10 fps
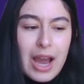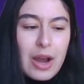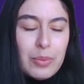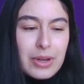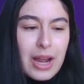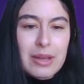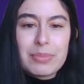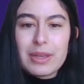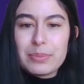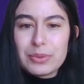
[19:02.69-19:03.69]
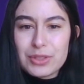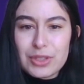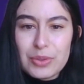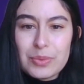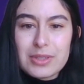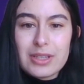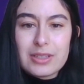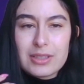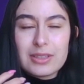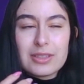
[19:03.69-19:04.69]
How would I be able to use
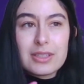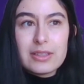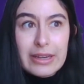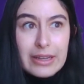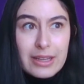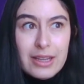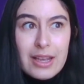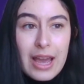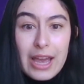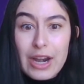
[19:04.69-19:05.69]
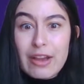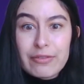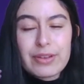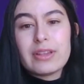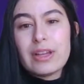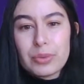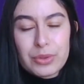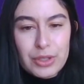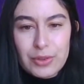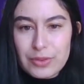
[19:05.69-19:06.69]
it to get it at every level
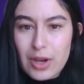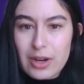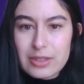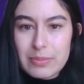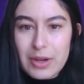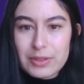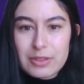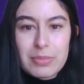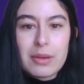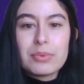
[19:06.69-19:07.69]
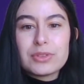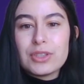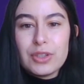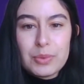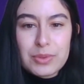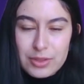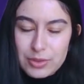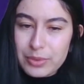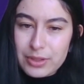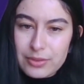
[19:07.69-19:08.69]
that you've talked about, to be able to use it
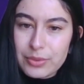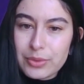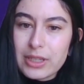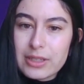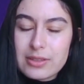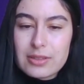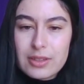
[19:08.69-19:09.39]
to its fullest,